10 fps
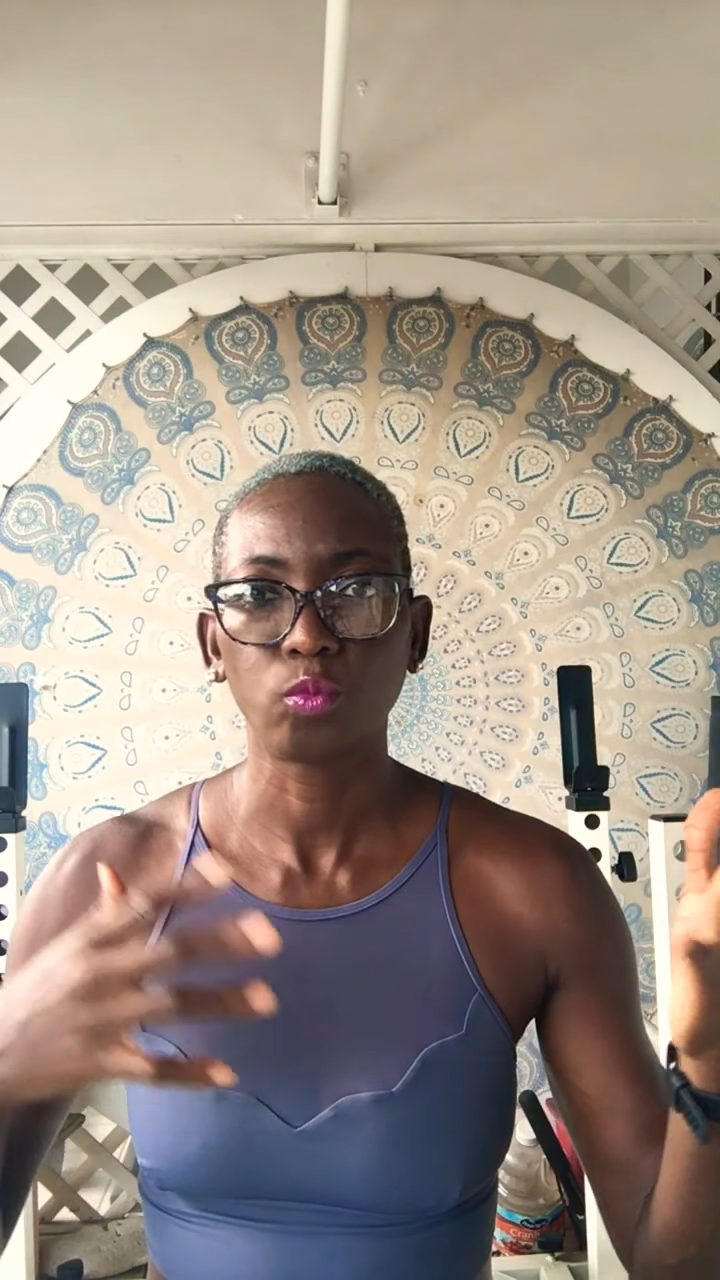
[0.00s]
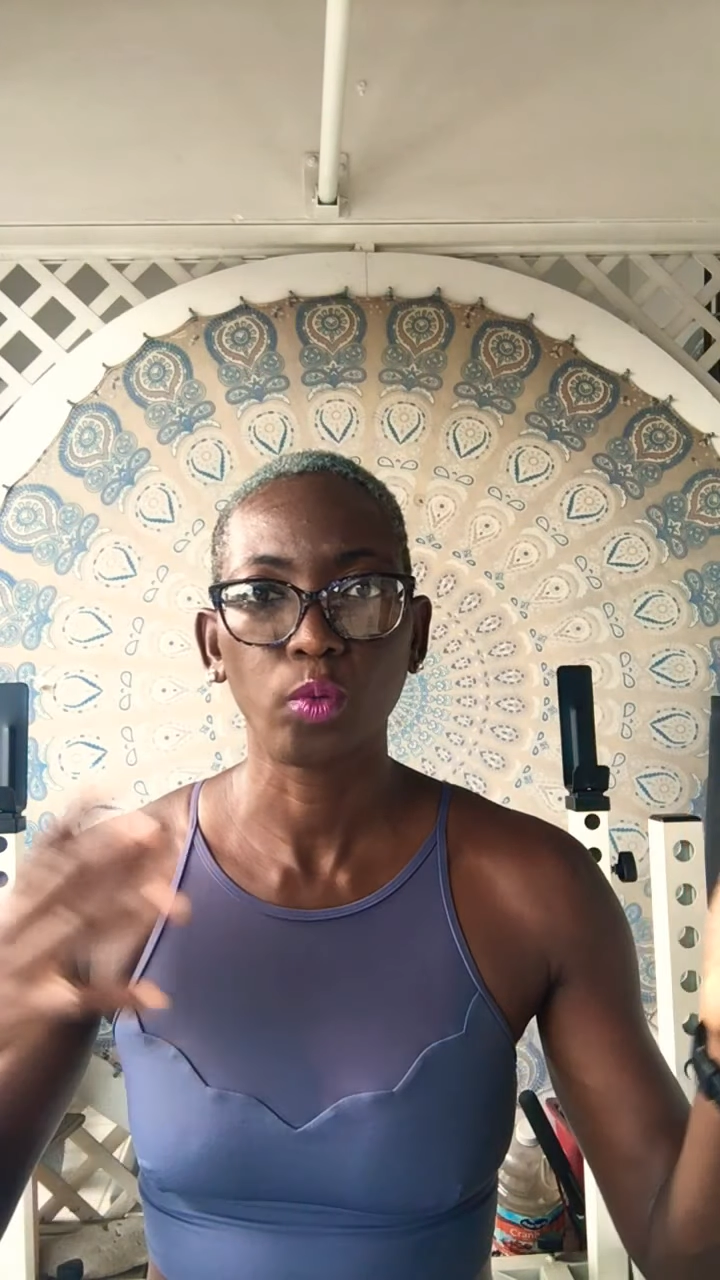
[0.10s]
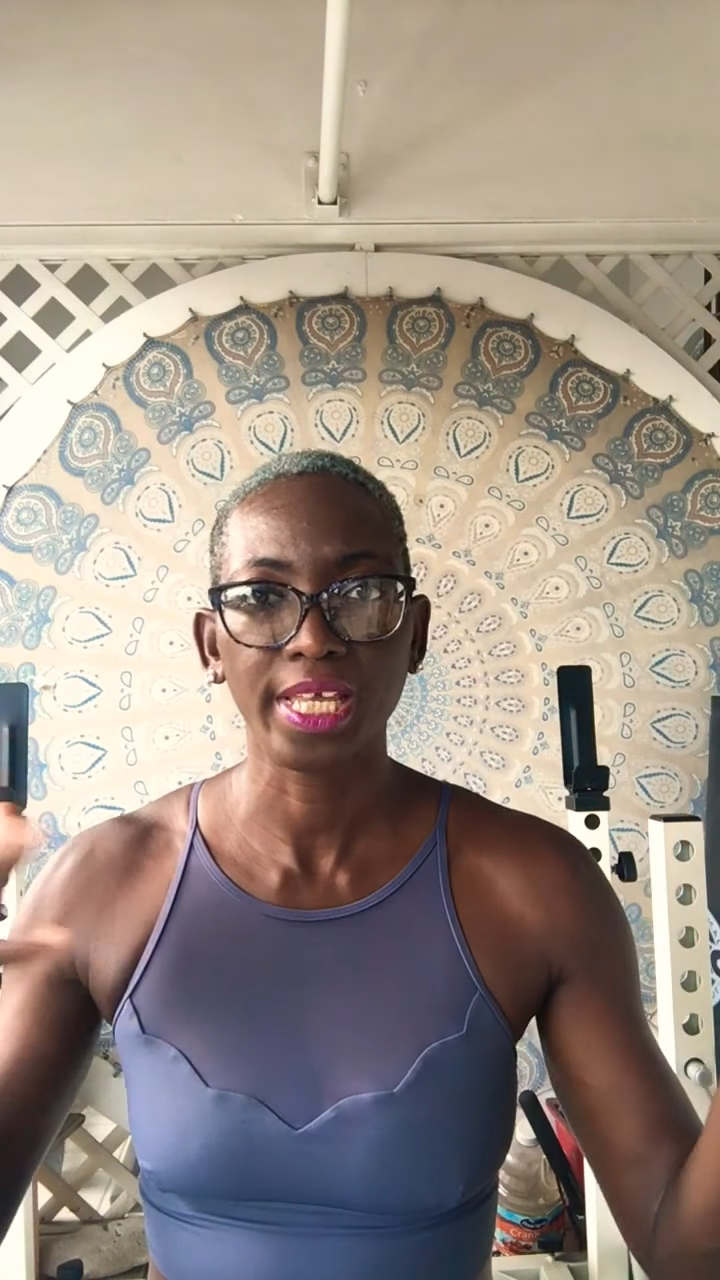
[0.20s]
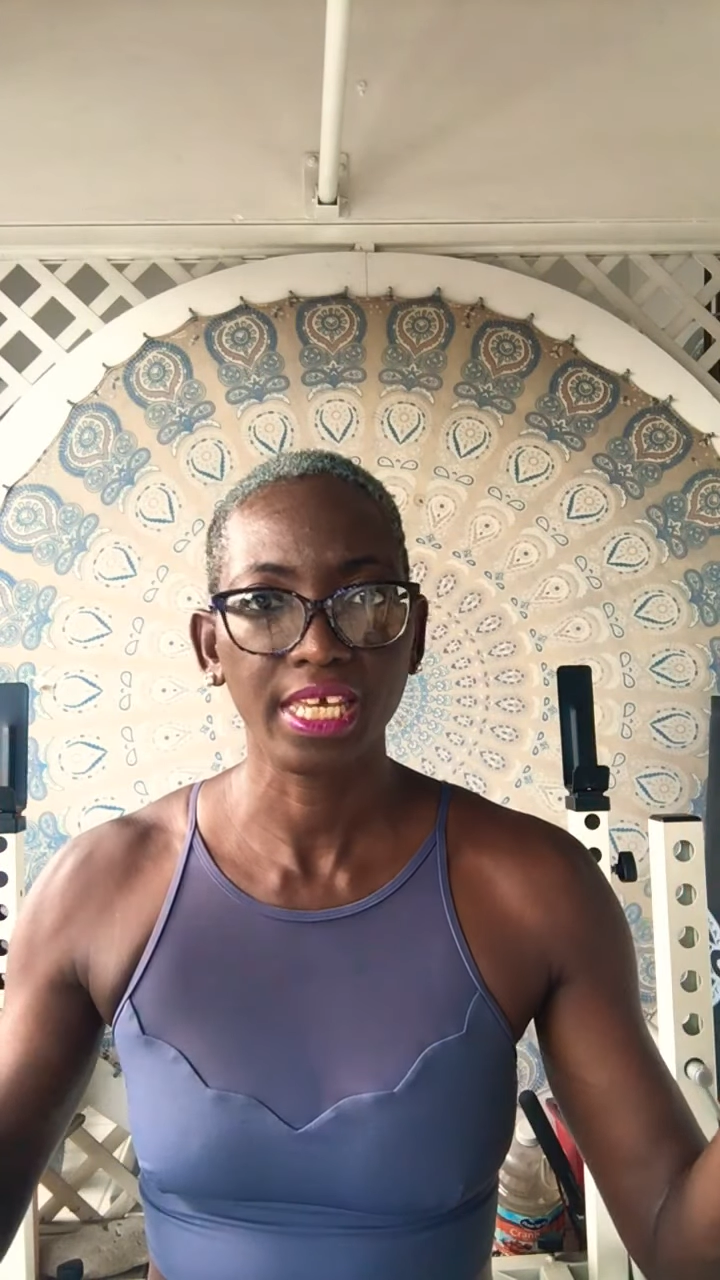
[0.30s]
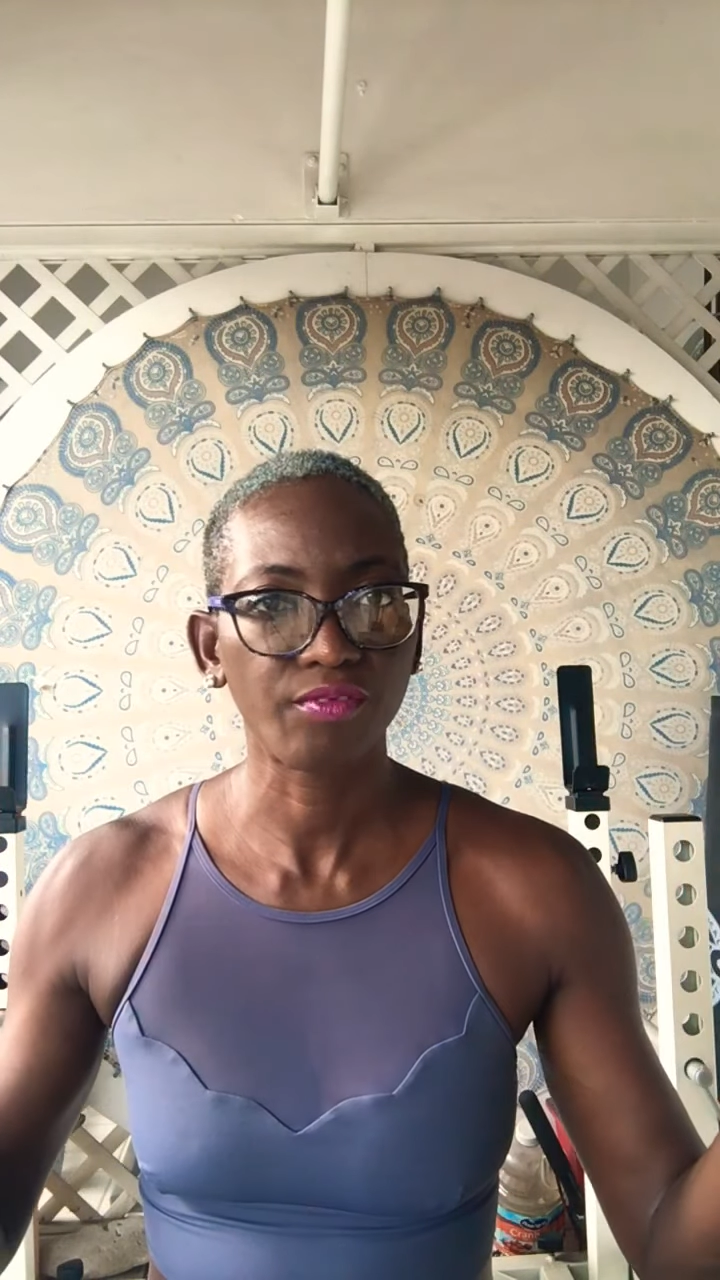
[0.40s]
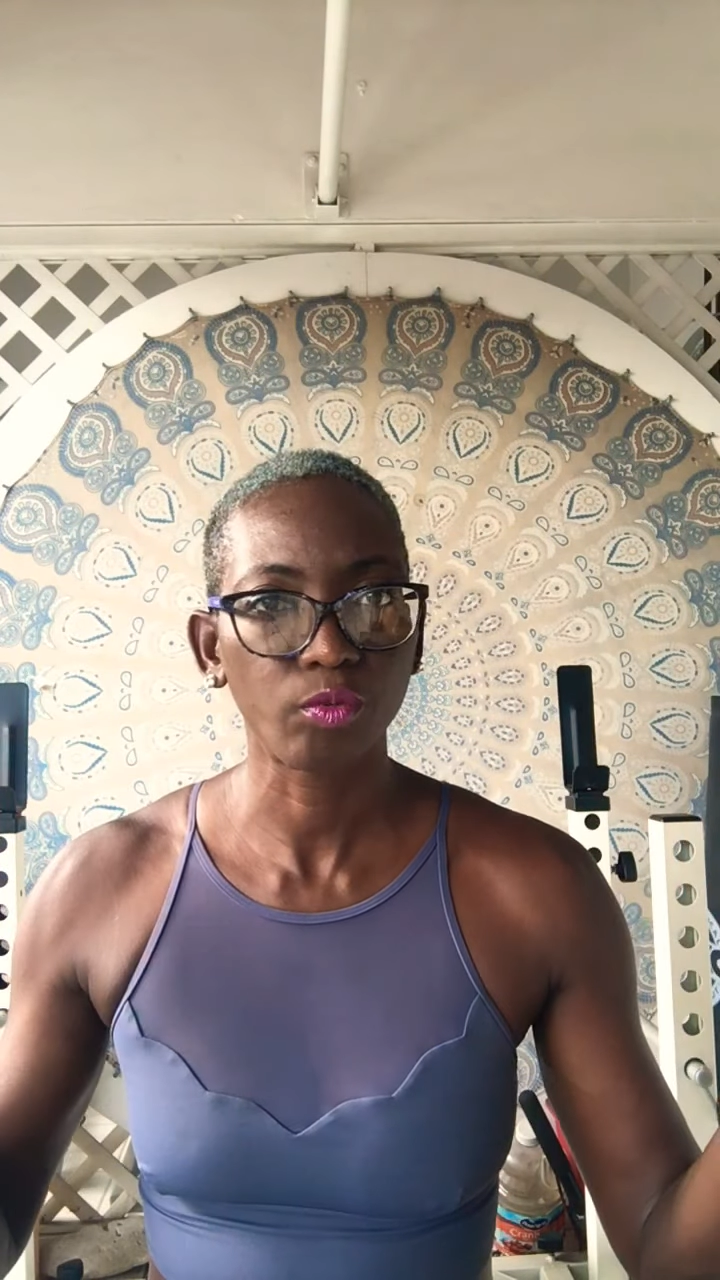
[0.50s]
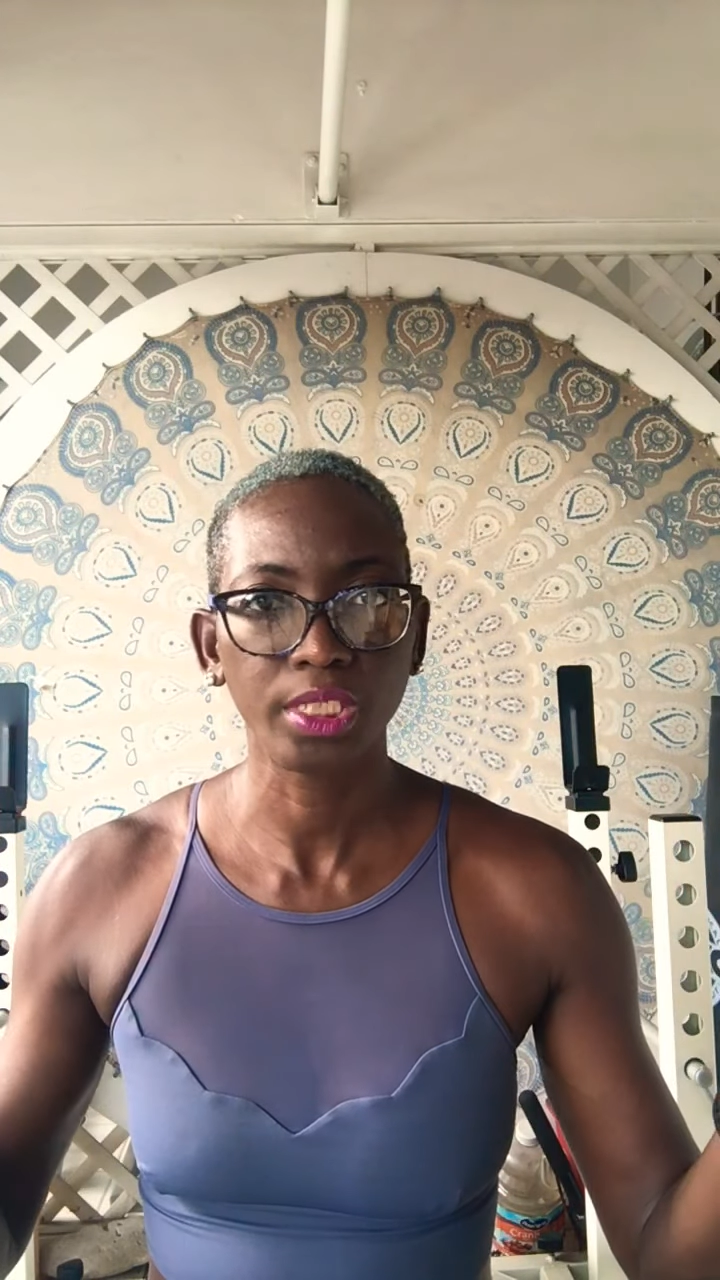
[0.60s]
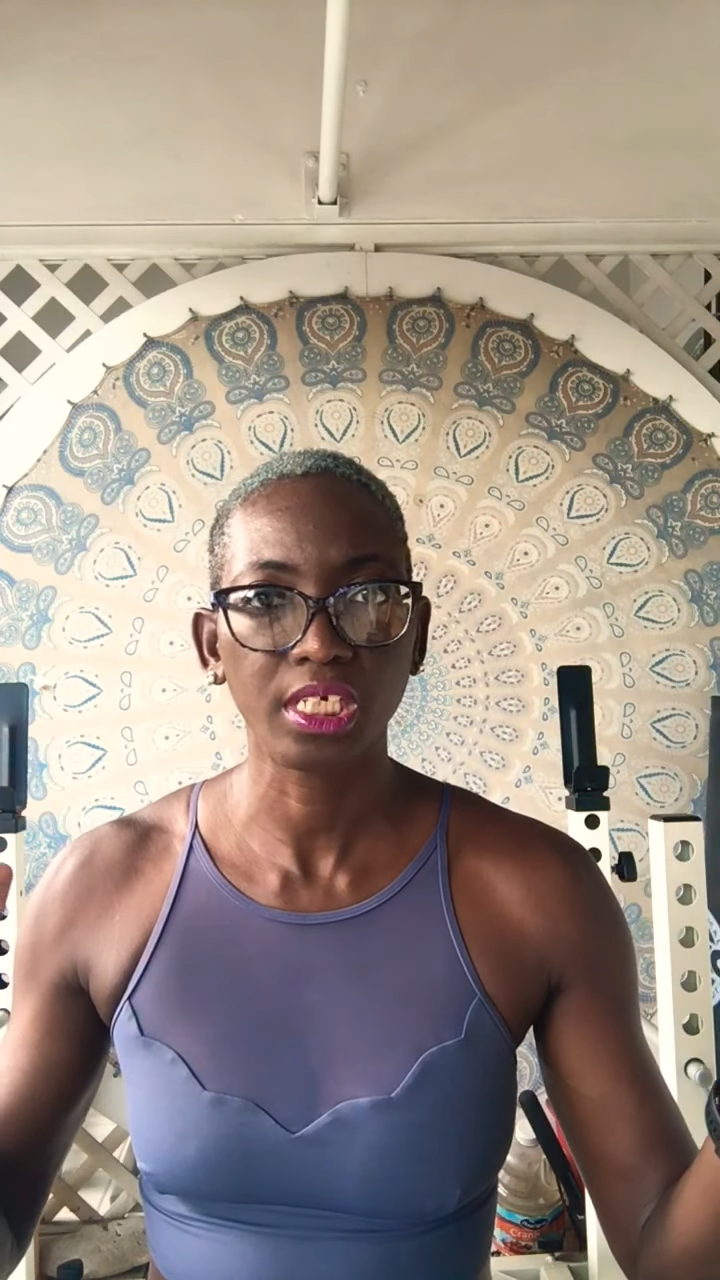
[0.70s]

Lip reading: whenever we